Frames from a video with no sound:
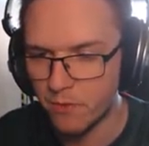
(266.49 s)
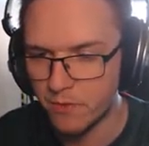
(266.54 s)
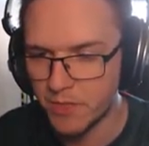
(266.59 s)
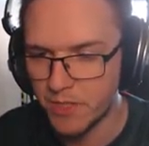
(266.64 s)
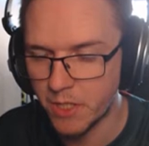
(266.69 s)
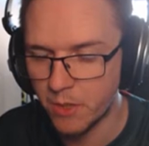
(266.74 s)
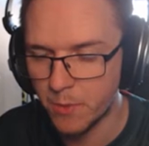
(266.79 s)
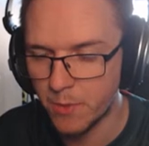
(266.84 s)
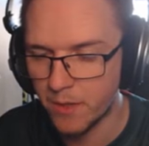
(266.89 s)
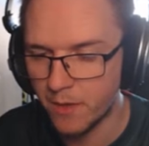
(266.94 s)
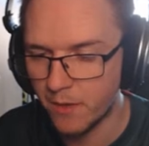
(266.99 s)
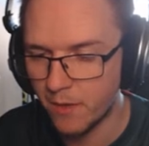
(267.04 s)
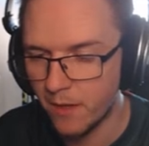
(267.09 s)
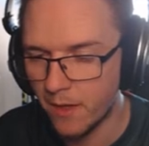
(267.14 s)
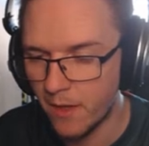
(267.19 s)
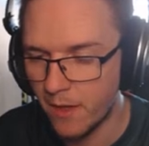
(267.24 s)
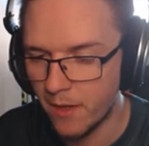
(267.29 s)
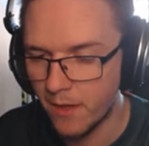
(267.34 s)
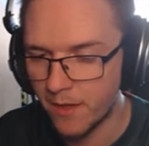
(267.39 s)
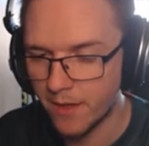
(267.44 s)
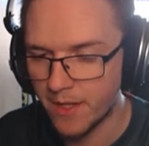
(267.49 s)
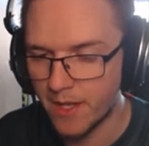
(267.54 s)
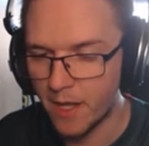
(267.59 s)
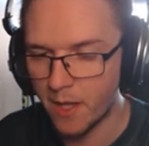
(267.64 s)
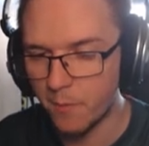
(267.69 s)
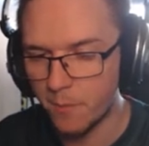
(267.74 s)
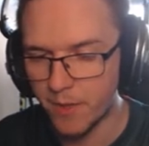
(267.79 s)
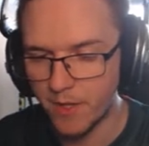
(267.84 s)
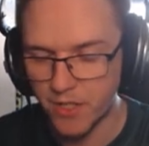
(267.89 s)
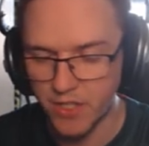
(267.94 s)
So,
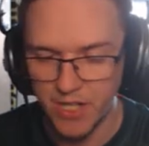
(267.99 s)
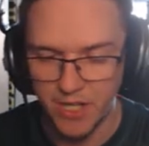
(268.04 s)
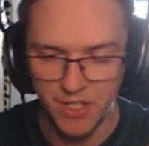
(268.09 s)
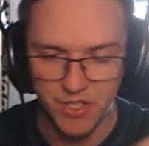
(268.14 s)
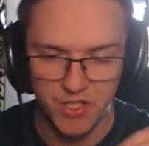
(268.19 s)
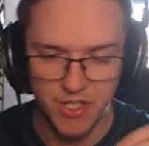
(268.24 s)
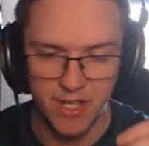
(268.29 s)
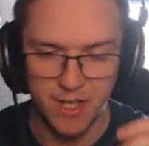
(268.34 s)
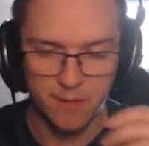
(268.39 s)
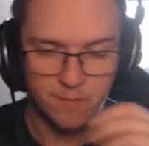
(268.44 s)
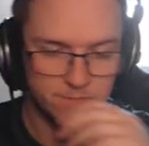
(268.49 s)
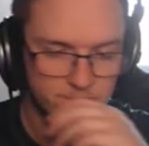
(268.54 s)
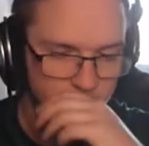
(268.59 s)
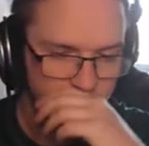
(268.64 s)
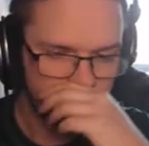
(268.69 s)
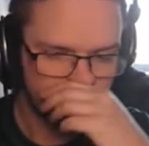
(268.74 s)
yeah, big change there.